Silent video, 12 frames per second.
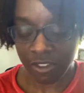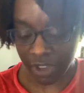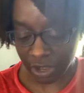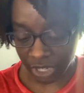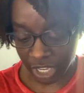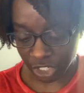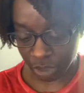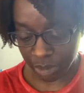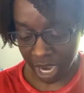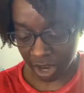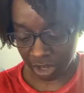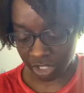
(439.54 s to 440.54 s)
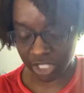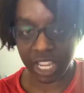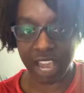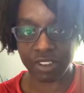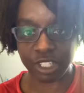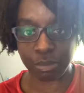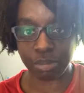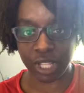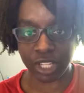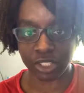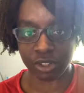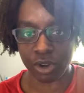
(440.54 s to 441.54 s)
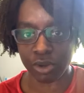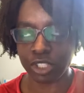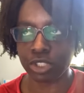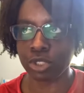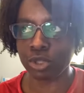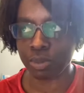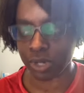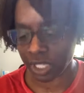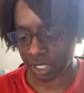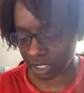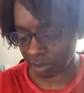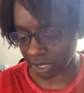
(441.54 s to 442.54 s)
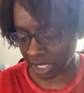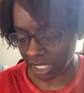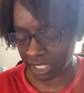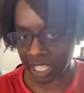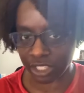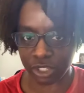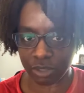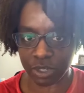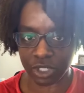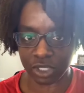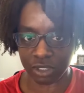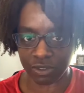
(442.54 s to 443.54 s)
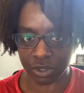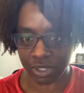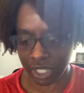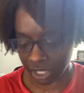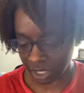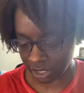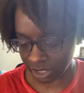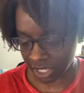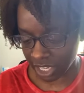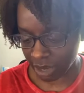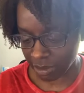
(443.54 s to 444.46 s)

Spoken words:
powders and having to blend your own. It's super easy to blend. Like, that took me just a few seconds, and